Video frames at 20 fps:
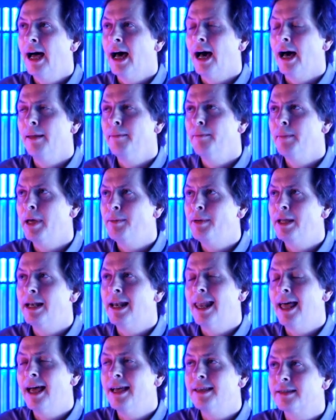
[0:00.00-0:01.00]
and maybe
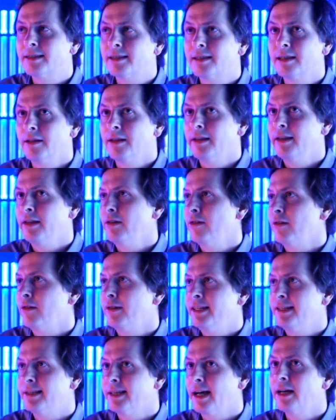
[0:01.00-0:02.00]
less the
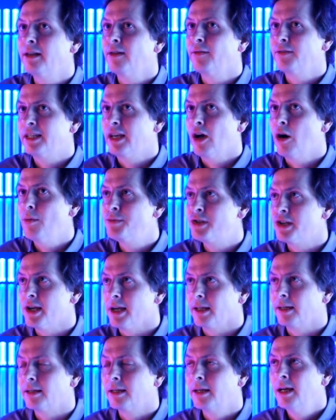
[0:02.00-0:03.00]
design of the
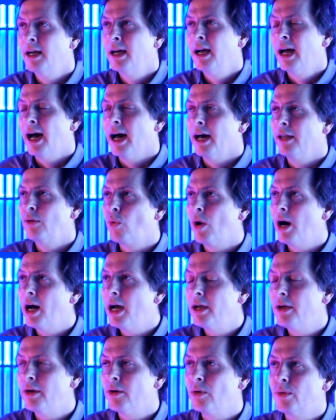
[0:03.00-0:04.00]
object. And
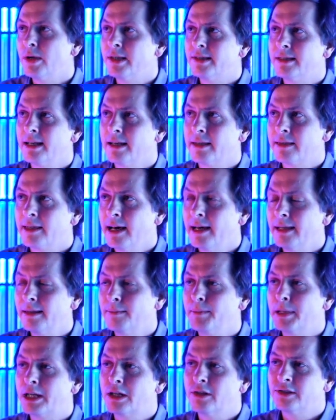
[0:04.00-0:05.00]
why we think
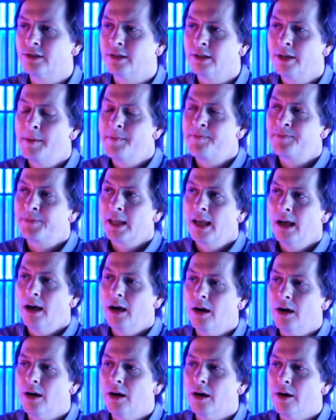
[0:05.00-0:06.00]
that? Because
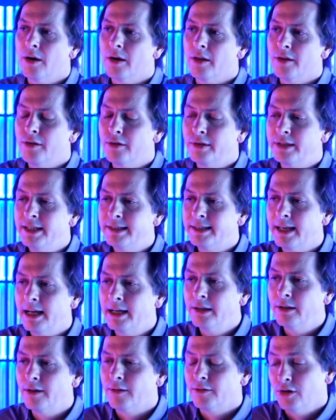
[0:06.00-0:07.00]
the
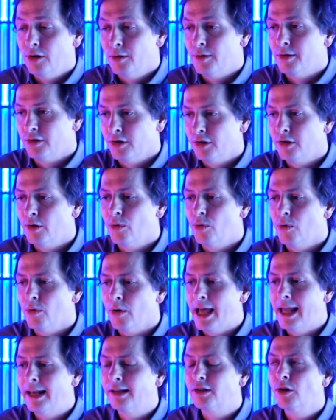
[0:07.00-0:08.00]
design of the
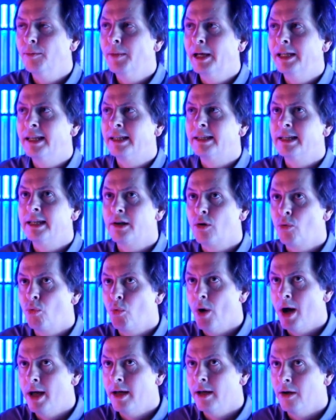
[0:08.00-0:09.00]
electromagnetic
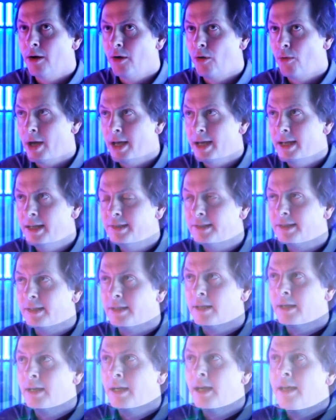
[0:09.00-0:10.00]
rays
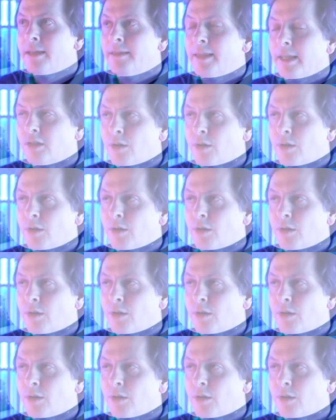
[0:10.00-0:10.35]
that